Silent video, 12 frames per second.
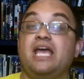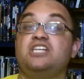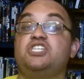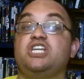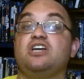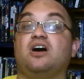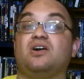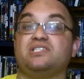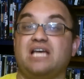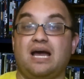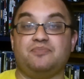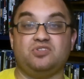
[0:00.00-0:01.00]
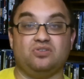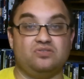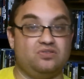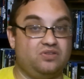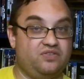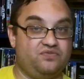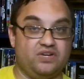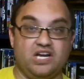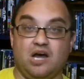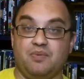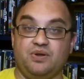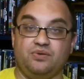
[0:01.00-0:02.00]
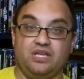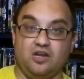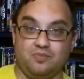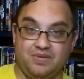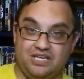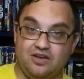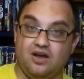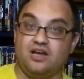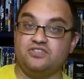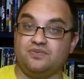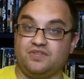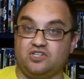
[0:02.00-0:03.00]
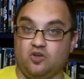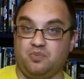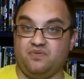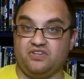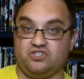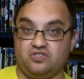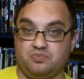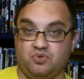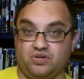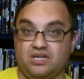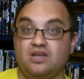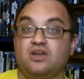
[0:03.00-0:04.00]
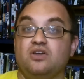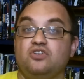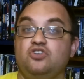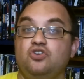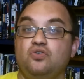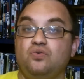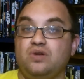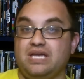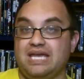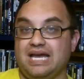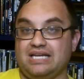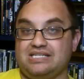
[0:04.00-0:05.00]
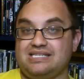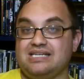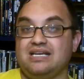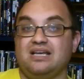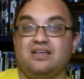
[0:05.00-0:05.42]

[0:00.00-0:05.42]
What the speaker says: HDR is absolutely phenomenal here because of the Dolby Vision support. You get